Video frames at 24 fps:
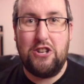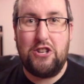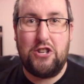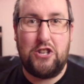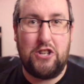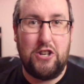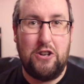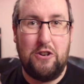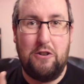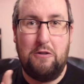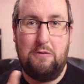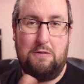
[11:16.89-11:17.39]

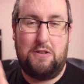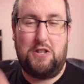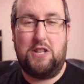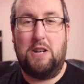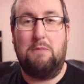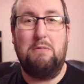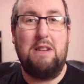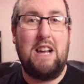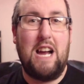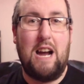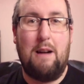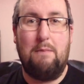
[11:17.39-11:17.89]
So
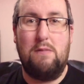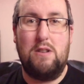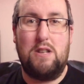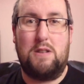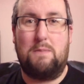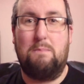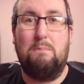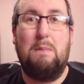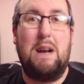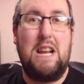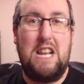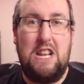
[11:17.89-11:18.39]
some
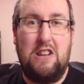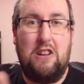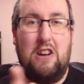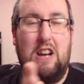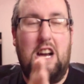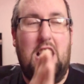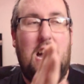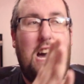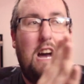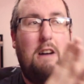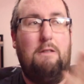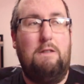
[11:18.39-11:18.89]
cameras might
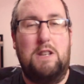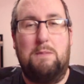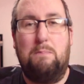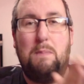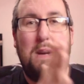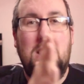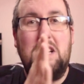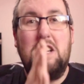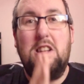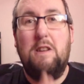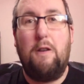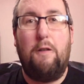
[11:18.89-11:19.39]
not have as
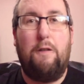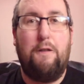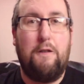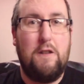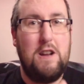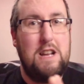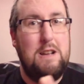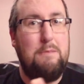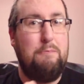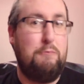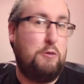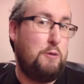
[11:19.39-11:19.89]
many
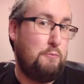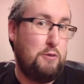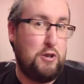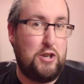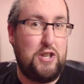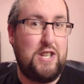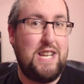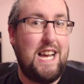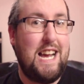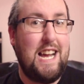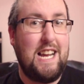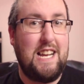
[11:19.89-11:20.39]
frames per
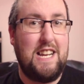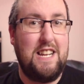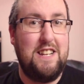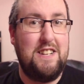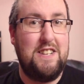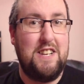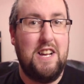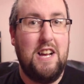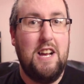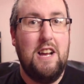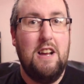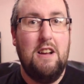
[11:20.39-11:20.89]
second,